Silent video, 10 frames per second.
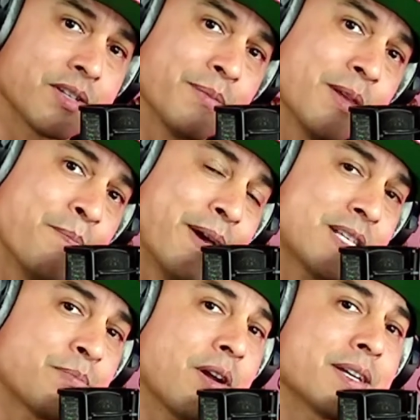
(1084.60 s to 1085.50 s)
are some of the
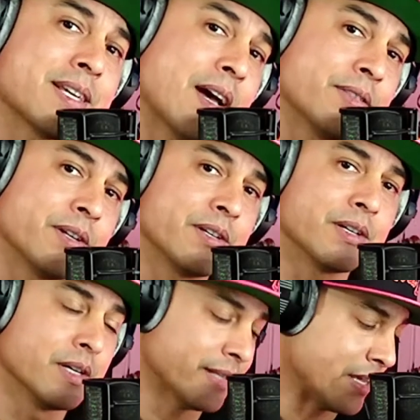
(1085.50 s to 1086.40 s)
best products out
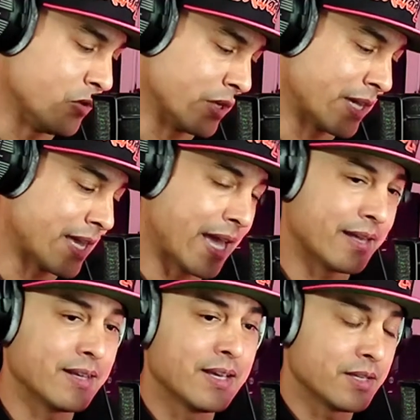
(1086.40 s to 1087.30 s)
there that you could
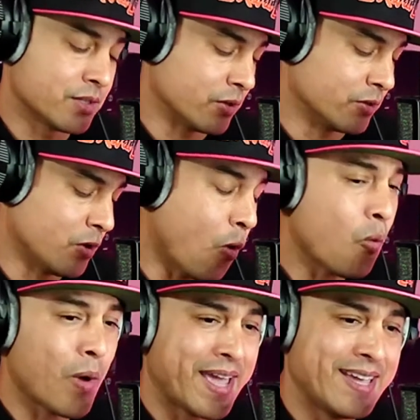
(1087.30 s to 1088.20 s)
get. So
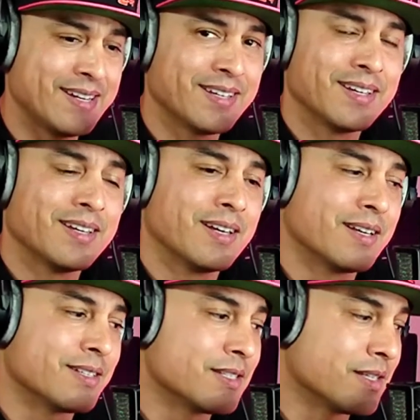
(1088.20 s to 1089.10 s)
don't wait.
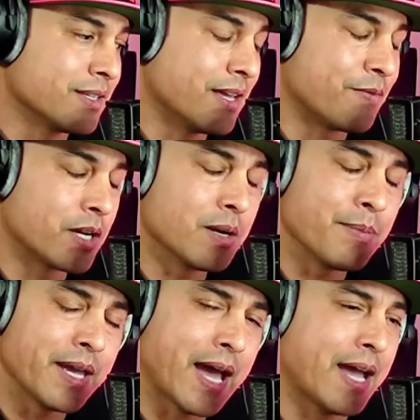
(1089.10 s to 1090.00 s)
If you're going
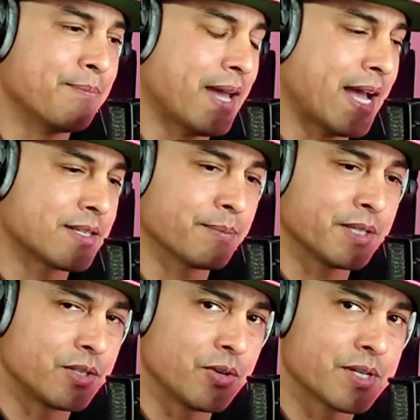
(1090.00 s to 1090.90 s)
to add
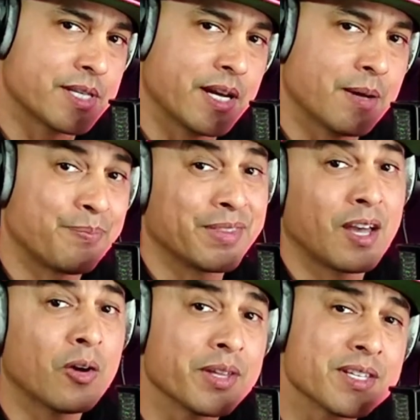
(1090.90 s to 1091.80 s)
something to your setup,
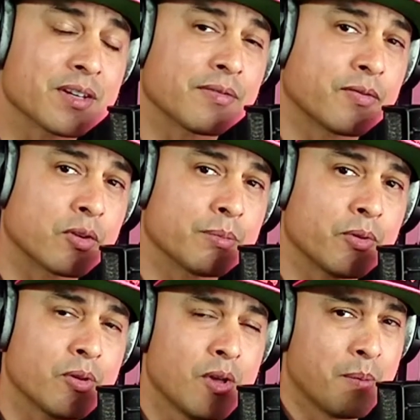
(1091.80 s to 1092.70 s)
not only is it
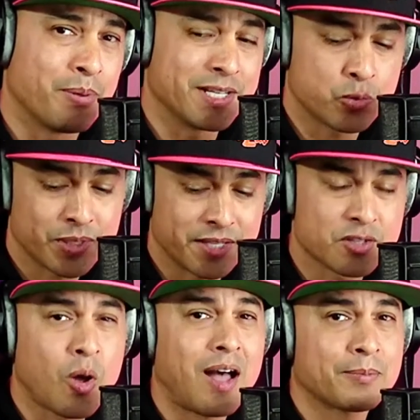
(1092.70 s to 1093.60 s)
affordable, but it's with the
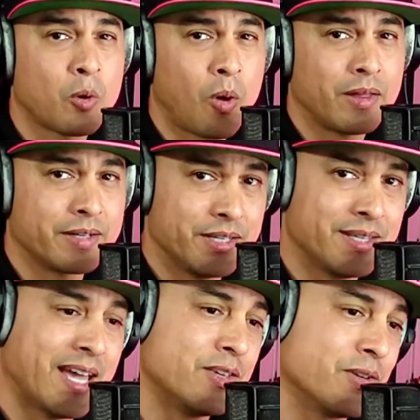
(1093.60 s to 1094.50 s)
top quality
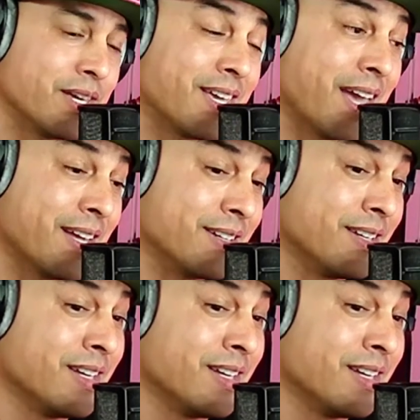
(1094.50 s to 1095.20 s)
that you could get.